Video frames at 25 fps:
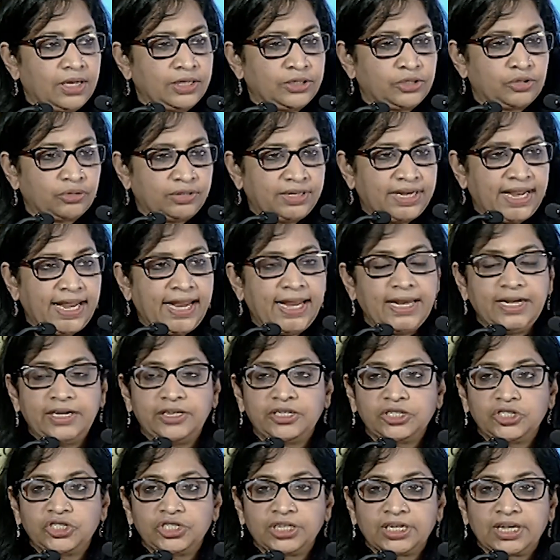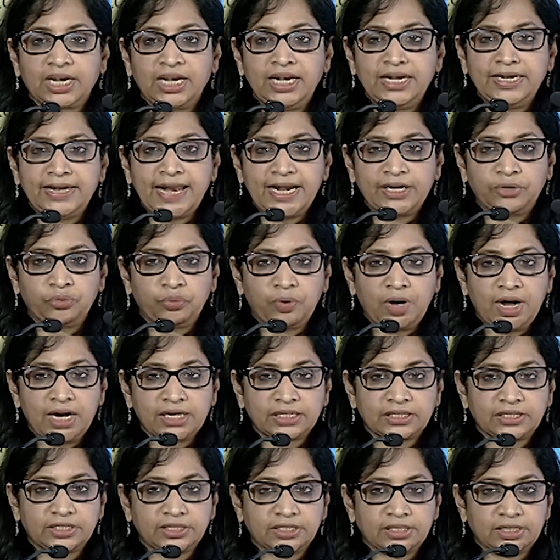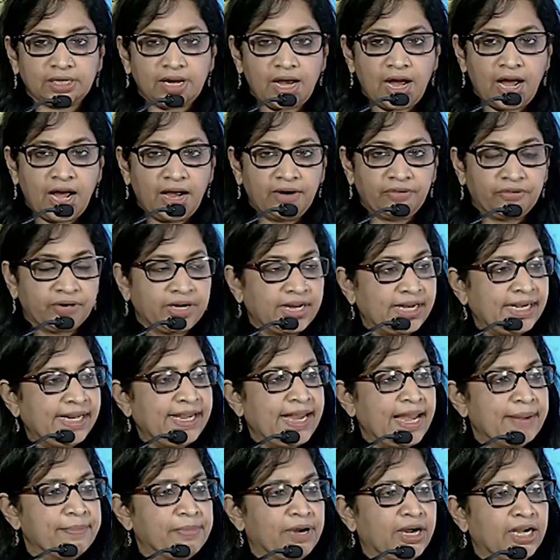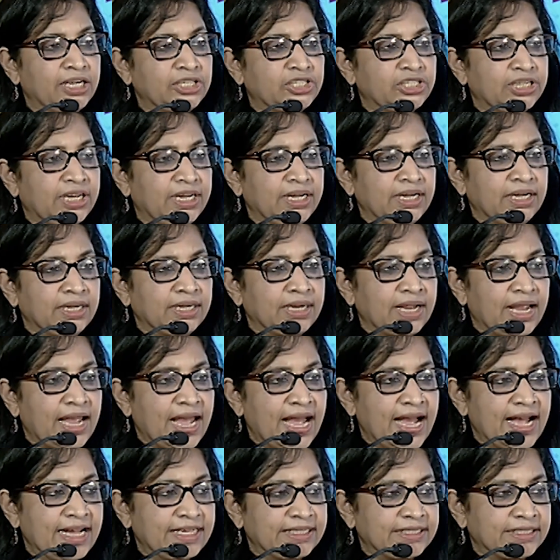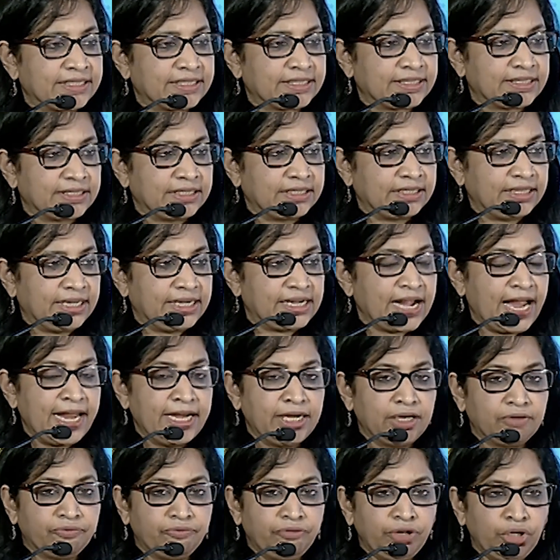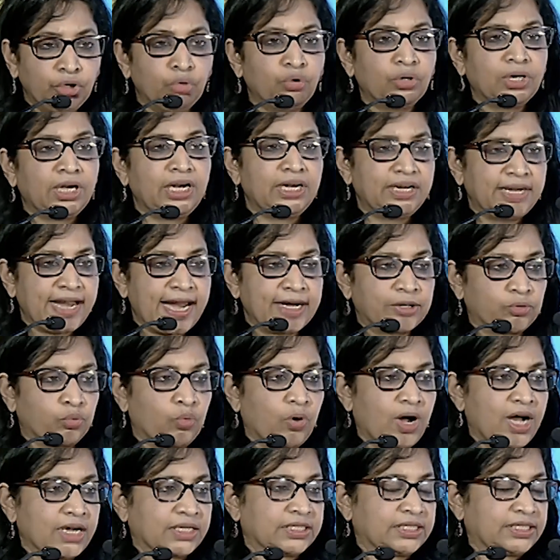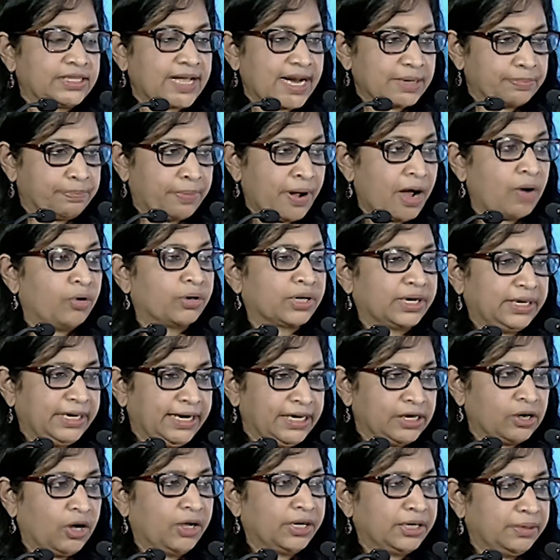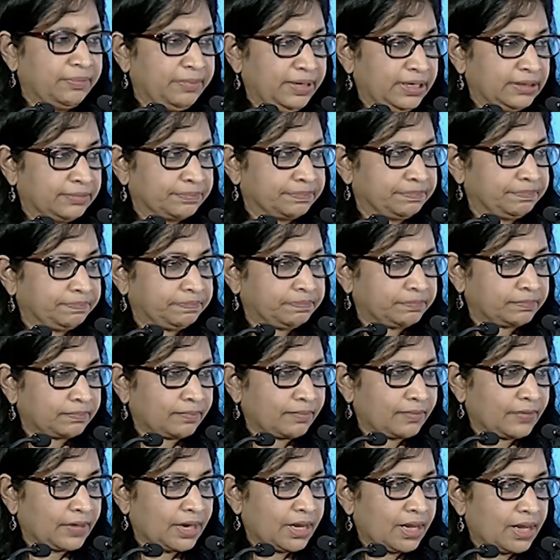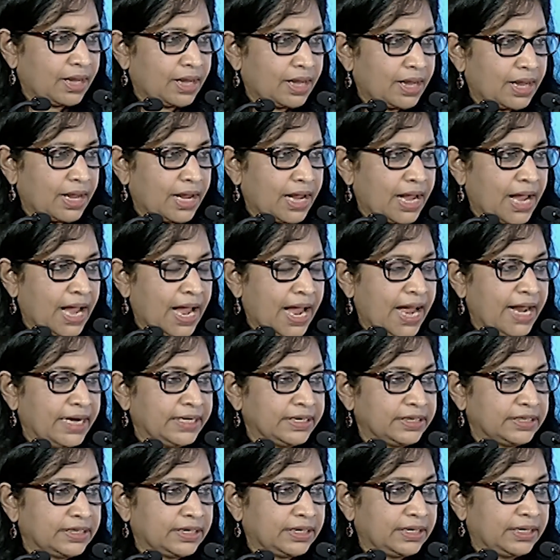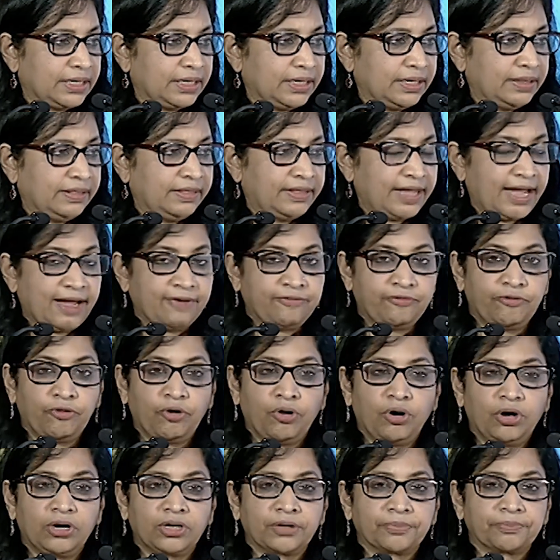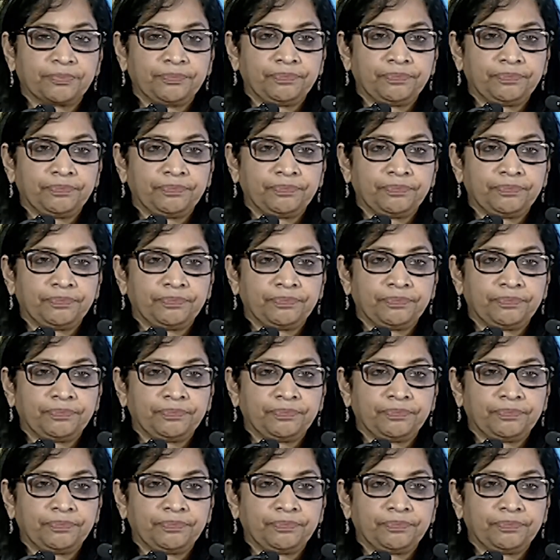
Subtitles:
today, digital networks are really emerging as the kind of neural networks that power an economy. And therefore,